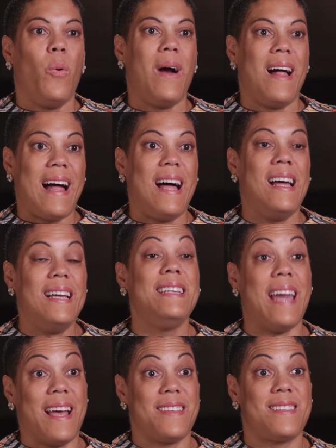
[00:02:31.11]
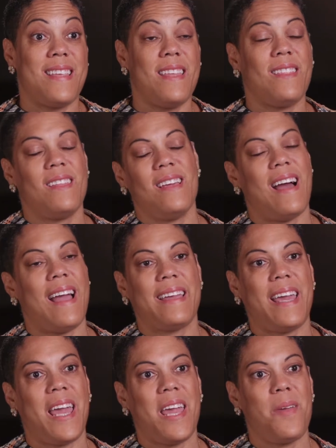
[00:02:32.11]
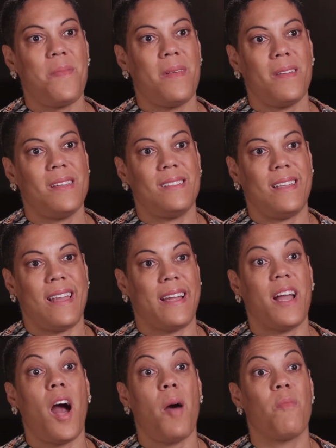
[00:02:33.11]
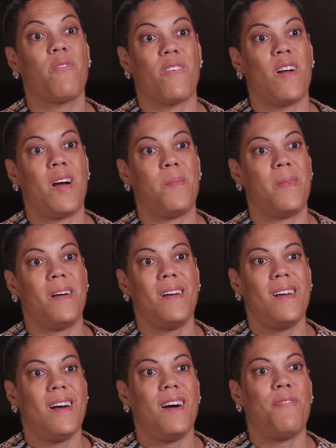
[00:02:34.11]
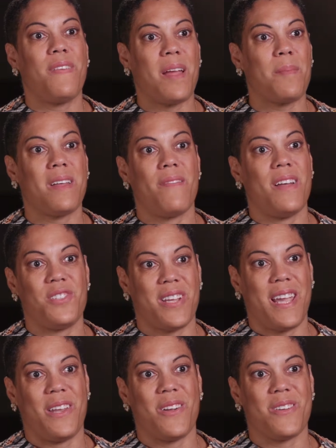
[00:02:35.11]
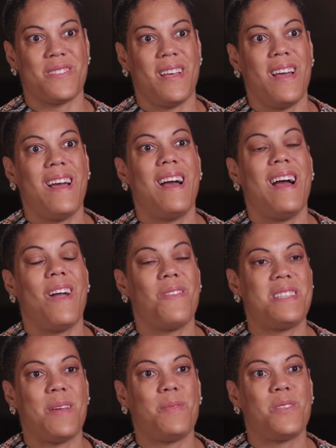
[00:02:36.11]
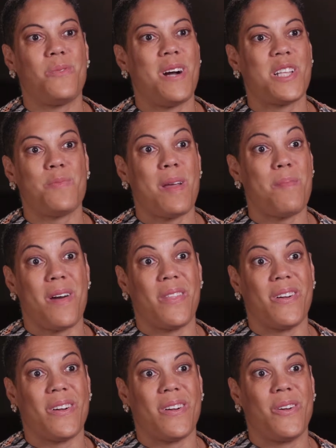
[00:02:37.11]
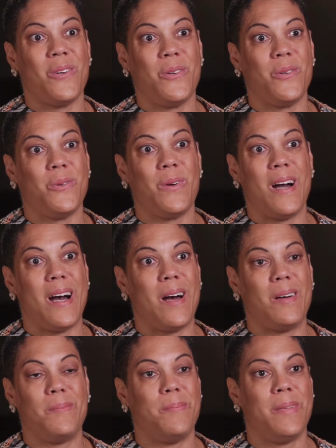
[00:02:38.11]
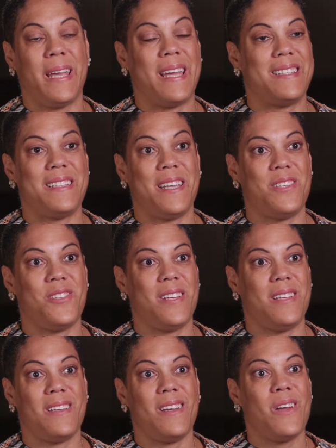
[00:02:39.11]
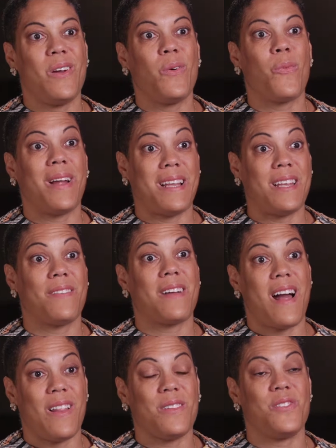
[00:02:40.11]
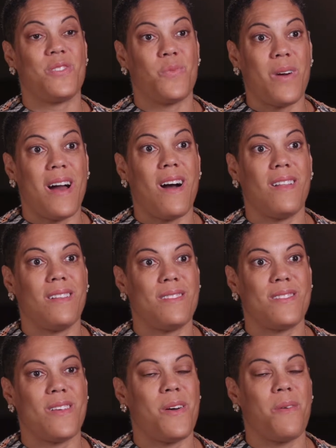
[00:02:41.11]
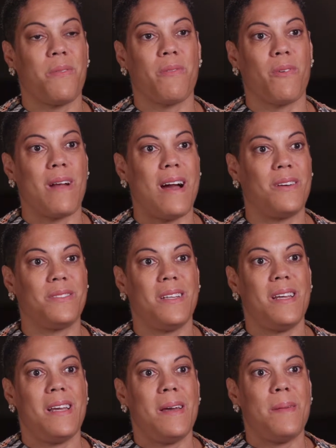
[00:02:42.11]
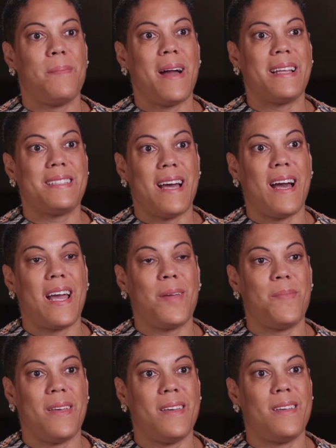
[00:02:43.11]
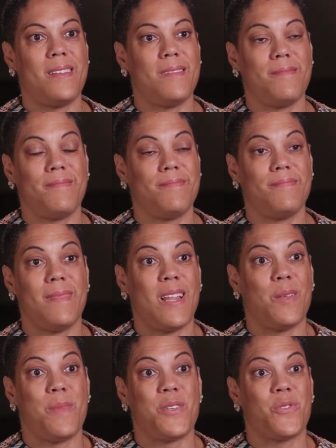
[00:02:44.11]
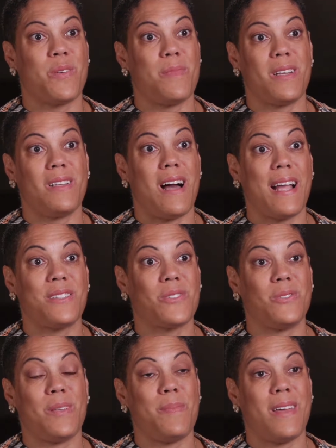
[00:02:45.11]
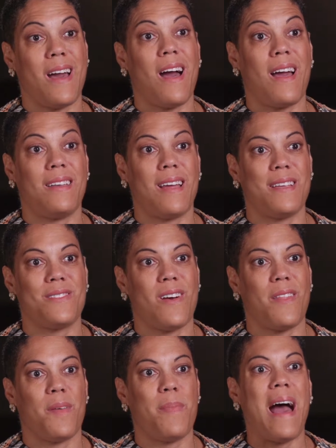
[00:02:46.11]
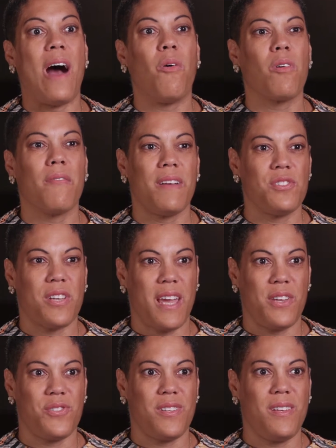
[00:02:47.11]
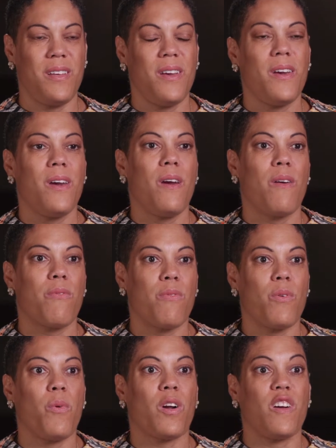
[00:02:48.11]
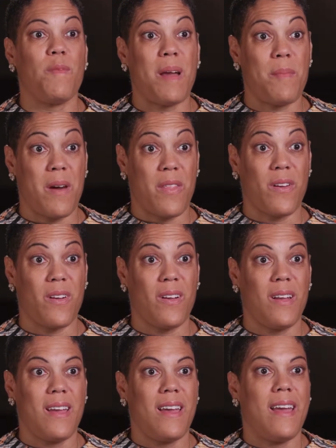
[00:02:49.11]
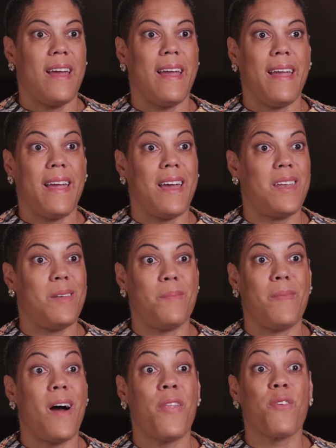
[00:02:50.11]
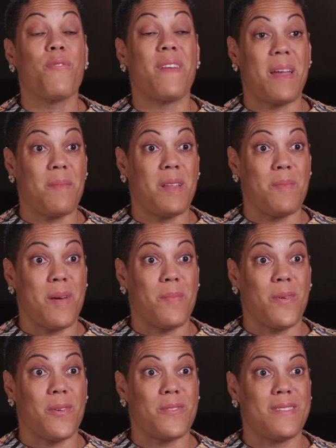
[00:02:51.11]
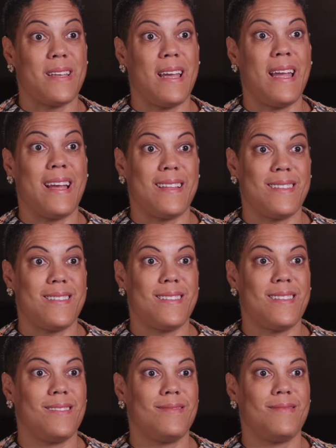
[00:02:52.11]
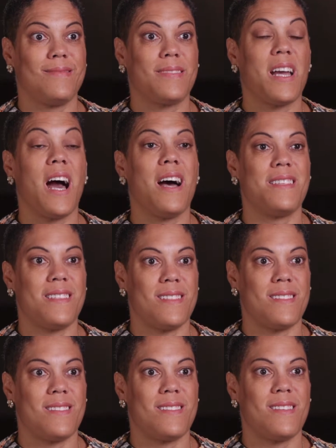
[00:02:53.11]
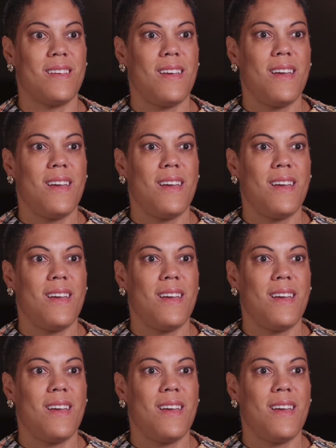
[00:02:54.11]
Well, yes, and I come from a family of educators. I was able to watch my mother, who began teaching right out of college as well. And so throughout my time in elementary, middle, high school, and beyond, I saw the power of education through the work of my mother and other family members, aunts, cousins.